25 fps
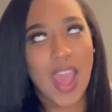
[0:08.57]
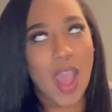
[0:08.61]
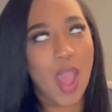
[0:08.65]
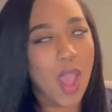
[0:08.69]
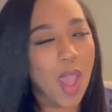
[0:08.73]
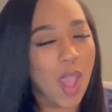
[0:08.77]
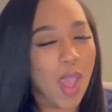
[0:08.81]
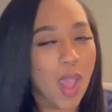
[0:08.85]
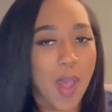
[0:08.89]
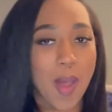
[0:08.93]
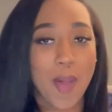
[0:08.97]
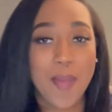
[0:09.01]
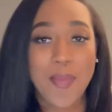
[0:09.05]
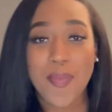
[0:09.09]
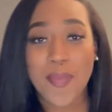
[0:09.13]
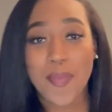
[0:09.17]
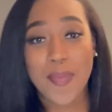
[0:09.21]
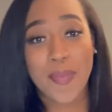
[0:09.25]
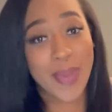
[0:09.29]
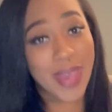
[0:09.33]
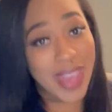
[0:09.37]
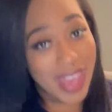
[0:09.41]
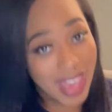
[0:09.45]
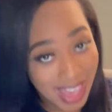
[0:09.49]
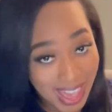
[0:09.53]
I'm
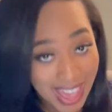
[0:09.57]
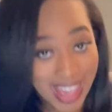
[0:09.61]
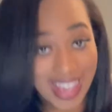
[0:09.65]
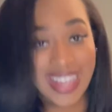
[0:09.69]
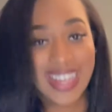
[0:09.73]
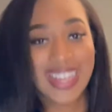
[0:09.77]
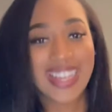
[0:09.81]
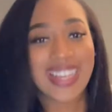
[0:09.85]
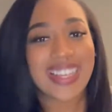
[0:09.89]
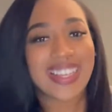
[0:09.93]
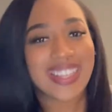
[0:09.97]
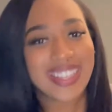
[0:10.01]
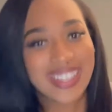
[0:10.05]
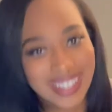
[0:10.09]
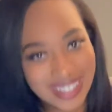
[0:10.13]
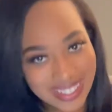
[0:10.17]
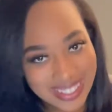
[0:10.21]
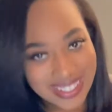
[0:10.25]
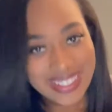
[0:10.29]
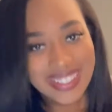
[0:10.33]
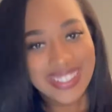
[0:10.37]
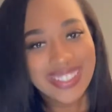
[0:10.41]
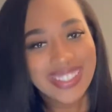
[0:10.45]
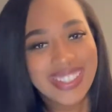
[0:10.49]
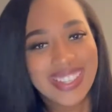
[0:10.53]
back.
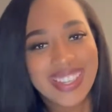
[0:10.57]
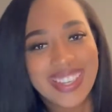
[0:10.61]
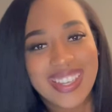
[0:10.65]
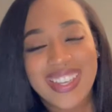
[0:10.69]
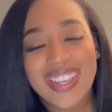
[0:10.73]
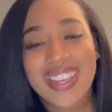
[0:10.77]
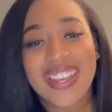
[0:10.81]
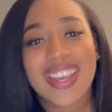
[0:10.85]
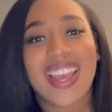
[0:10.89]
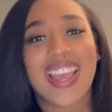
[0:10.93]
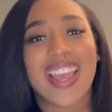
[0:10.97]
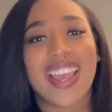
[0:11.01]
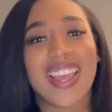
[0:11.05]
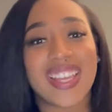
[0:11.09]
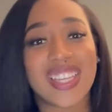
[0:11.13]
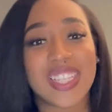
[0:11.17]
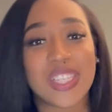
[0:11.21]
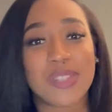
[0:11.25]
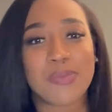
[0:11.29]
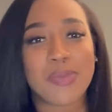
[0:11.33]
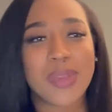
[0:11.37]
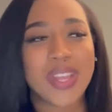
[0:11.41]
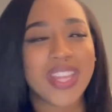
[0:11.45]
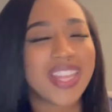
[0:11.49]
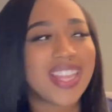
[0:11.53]
It's
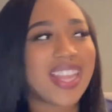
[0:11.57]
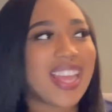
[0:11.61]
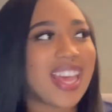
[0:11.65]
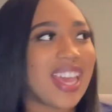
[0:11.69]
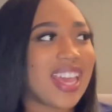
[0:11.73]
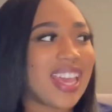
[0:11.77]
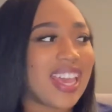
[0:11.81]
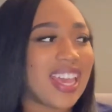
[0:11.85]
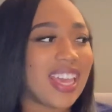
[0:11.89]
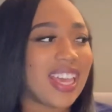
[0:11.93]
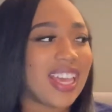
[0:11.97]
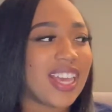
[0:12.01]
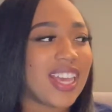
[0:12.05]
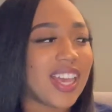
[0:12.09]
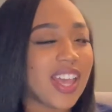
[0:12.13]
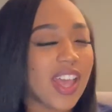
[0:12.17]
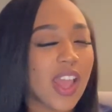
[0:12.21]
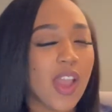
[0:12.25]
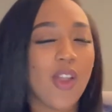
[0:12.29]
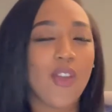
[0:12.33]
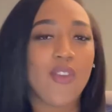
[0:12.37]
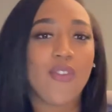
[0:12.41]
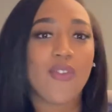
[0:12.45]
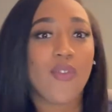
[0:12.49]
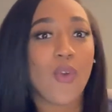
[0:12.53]
been like
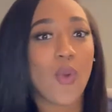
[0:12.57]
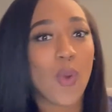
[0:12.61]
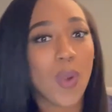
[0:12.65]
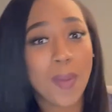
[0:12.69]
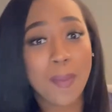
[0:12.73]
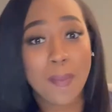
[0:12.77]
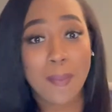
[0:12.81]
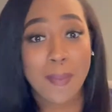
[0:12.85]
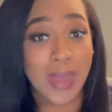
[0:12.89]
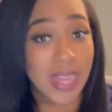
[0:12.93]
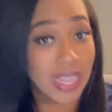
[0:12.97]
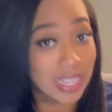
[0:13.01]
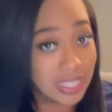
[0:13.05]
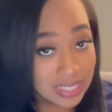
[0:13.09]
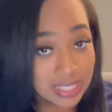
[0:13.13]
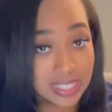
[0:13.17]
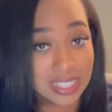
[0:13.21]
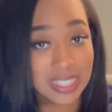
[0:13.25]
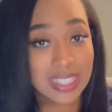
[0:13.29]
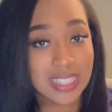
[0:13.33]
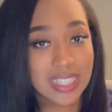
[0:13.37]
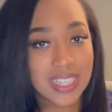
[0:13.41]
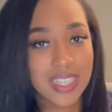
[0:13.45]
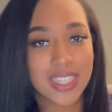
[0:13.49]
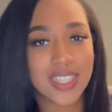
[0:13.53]
4 months
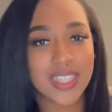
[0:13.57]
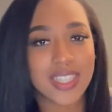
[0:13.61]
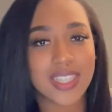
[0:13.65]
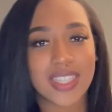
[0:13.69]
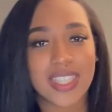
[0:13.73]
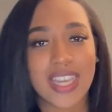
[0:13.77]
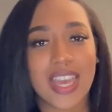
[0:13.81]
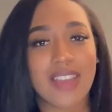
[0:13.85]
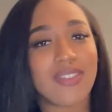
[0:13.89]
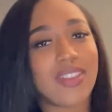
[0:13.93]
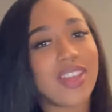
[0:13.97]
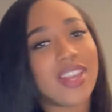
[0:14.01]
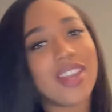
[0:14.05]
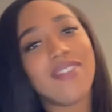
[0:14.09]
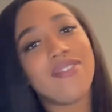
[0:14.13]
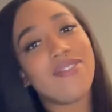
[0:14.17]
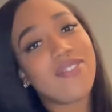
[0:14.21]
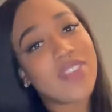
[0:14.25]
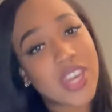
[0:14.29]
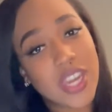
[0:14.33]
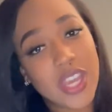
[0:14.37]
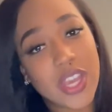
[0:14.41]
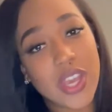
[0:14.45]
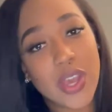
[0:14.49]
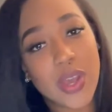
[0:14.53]
since I've done a
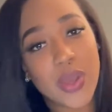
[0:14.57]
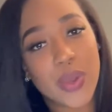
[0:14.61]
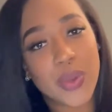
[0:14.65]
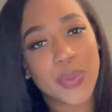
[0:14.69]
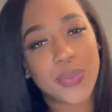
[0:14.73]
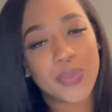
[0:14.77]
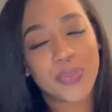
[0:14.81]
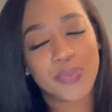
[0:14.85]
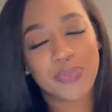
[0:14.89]
video.